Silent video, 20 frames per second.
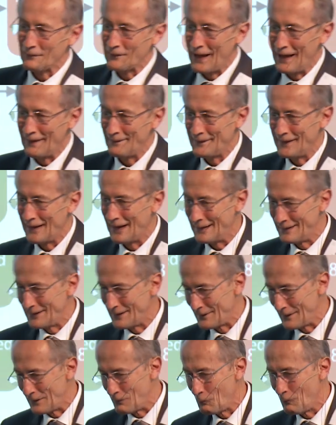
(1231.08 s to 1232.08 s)
had the
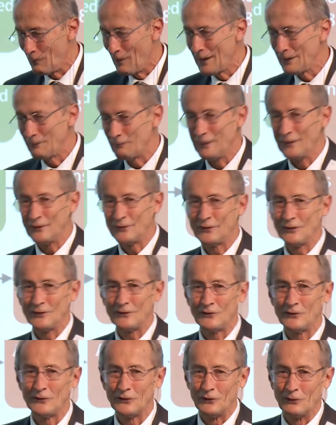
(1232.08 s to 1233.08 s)
idea that what we
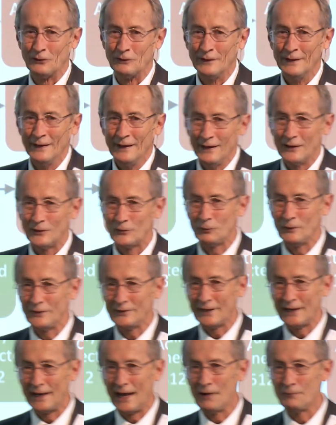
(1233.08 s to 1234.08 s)
should do is we
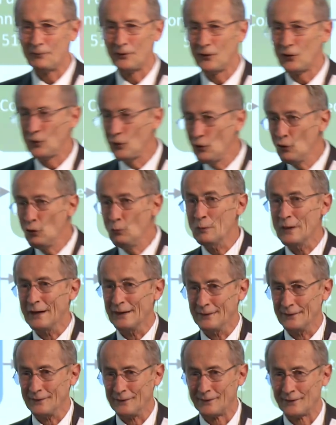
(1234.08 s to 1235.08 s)
should have
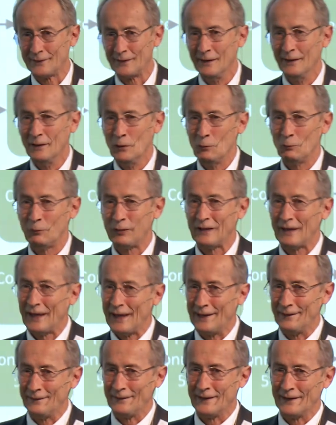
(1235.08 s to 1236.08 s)
humans
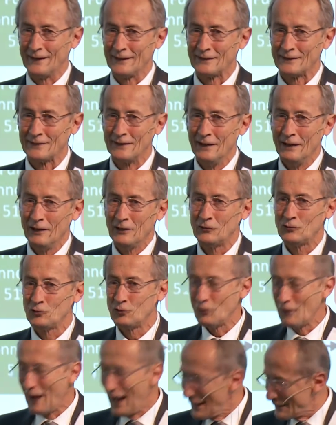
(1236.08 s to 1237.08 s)
play this,
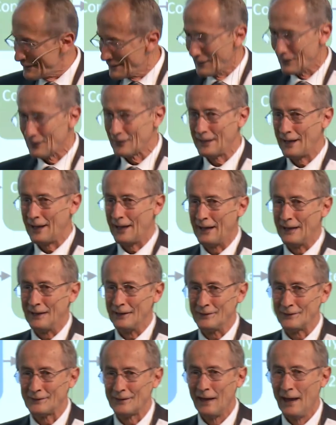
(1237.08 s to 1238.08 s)
track their
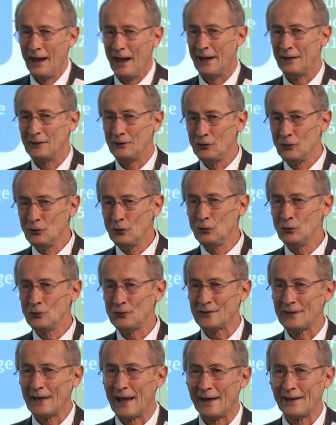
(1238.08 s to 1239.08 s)
gaze, and
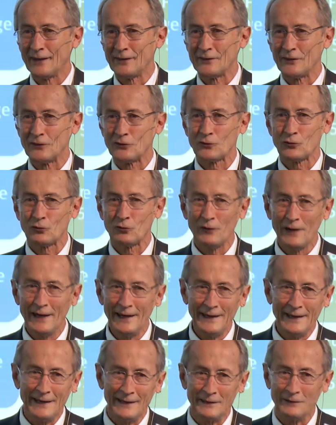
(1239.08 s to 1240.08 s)
use that as a
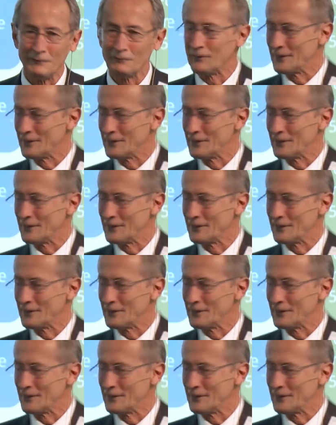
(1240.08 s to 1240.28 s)
training